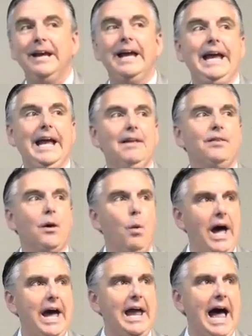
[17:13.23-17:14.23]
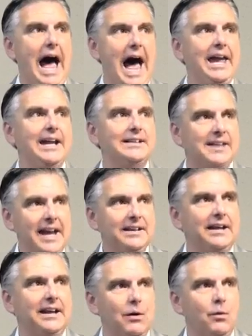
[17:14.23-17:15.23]
in the way I
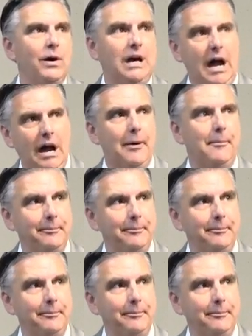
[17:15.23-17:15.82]
intended it would come.